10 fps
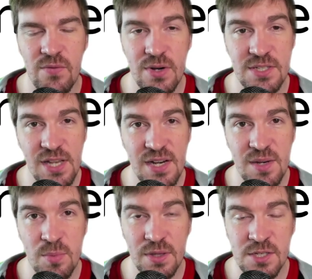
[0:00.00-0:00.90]
I'm very
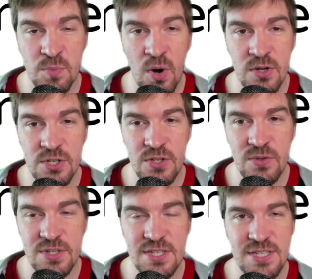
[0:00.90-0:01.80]
excited to bring this part
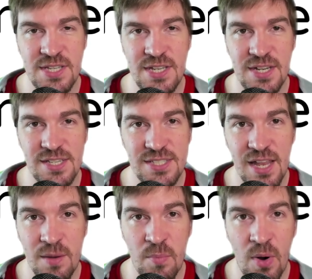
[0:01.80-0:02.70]
to you. This is the
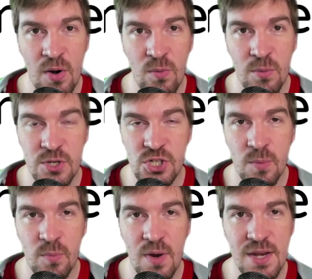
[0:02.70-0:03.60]
exciting part where we
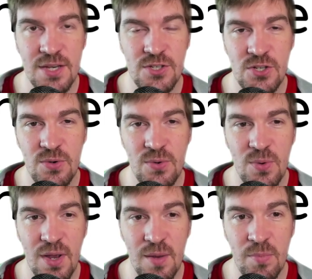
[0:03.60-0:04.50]
jump right
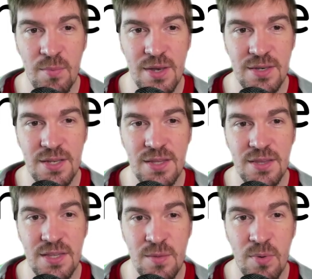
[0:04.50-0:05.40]
into
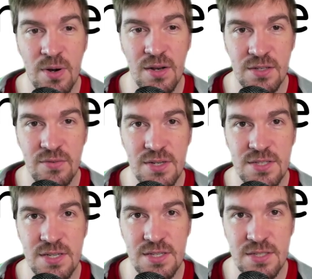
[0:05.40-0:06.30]
implementing the
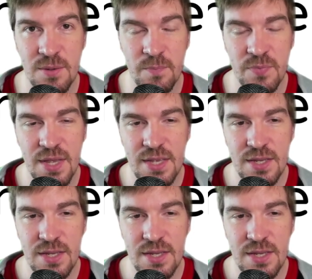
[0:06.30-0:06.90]
productivity system.